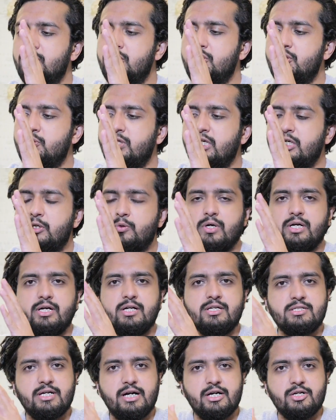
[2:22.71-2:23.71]
You need to
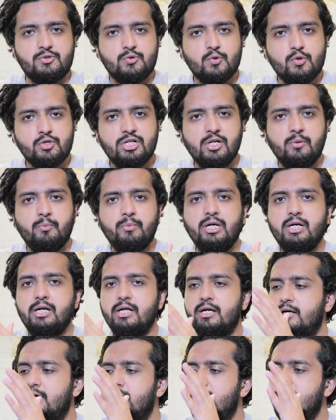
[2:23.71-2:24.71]
understand social
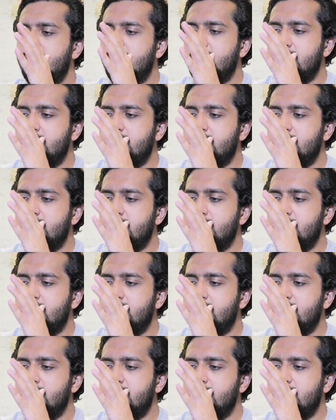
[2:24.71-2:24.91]
media,